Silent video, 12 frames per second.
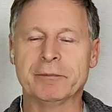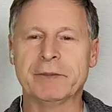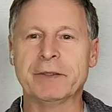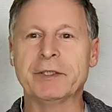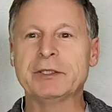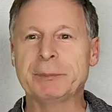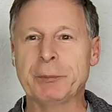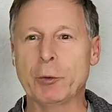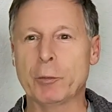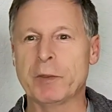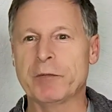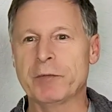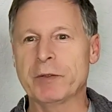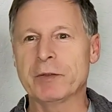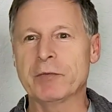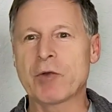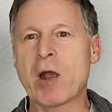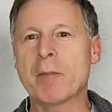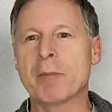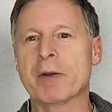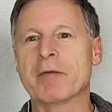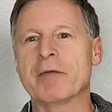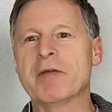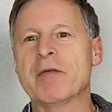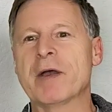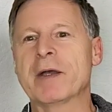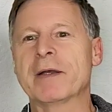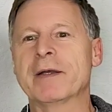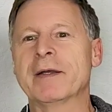dispute between Trump and Vivek,